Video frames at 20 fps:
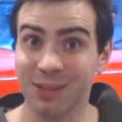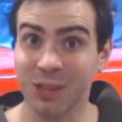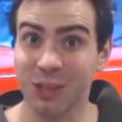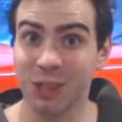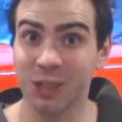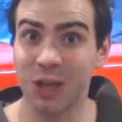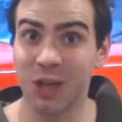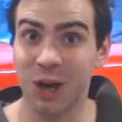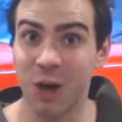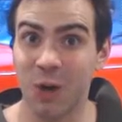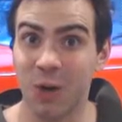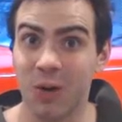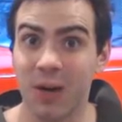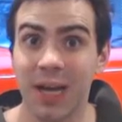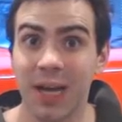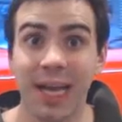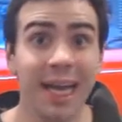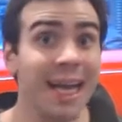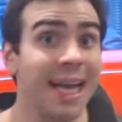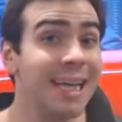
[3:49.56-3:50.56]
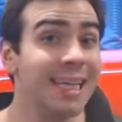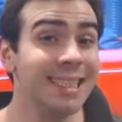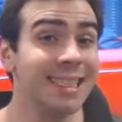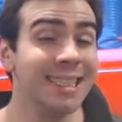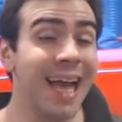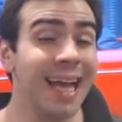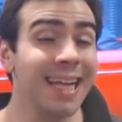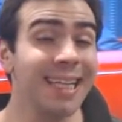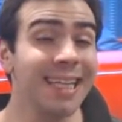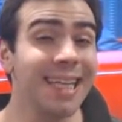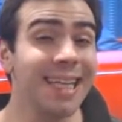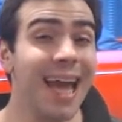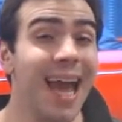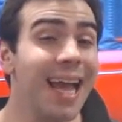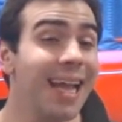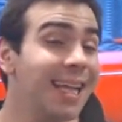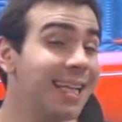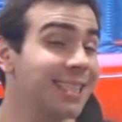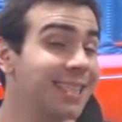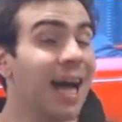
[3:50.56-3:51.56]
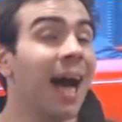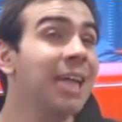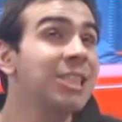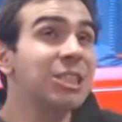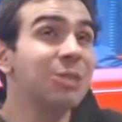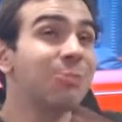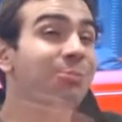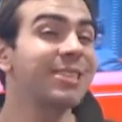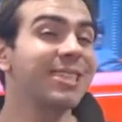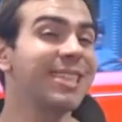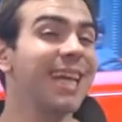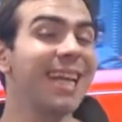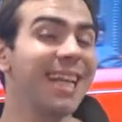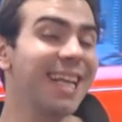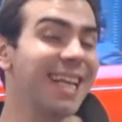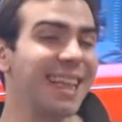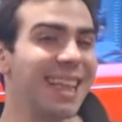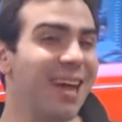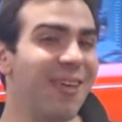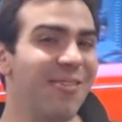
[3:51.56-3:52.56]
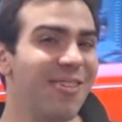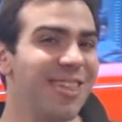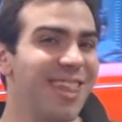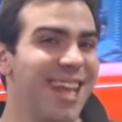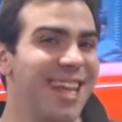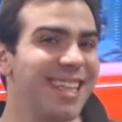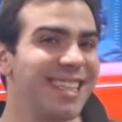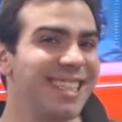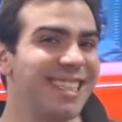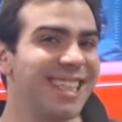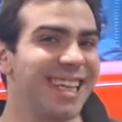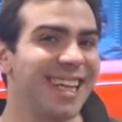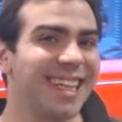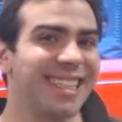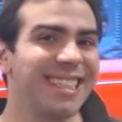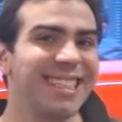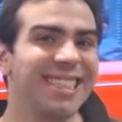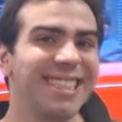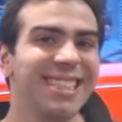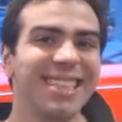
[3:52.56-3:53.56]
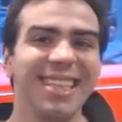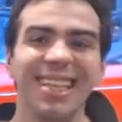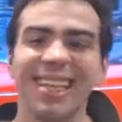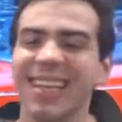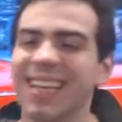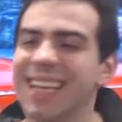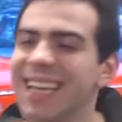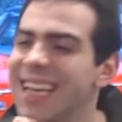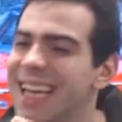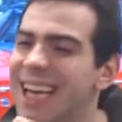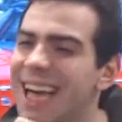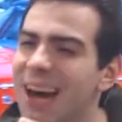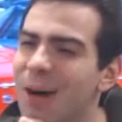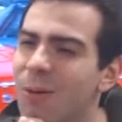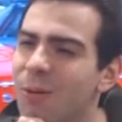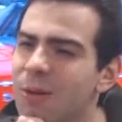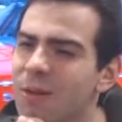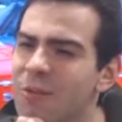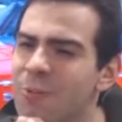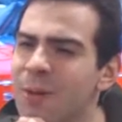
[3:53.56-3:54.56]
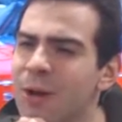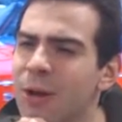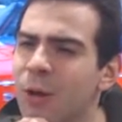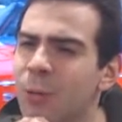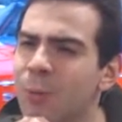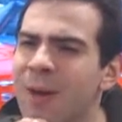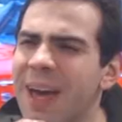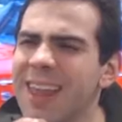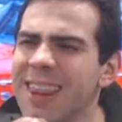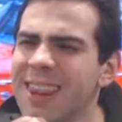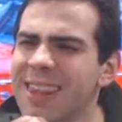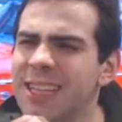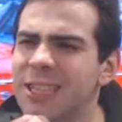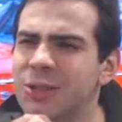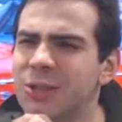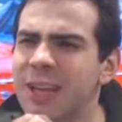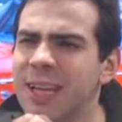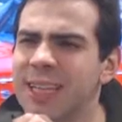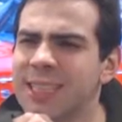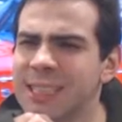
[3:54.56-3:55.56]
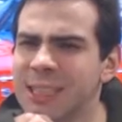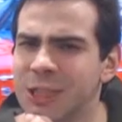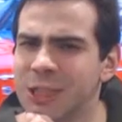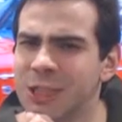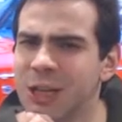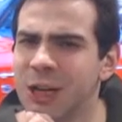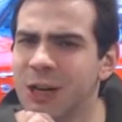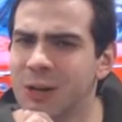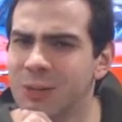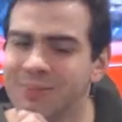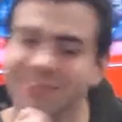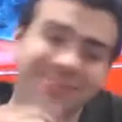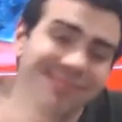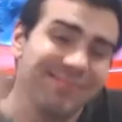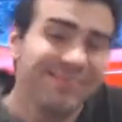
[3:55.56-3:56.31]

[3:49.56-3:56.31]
of the show. 99 is 100% in love with 86. I wonder if my old math teacher likes this show.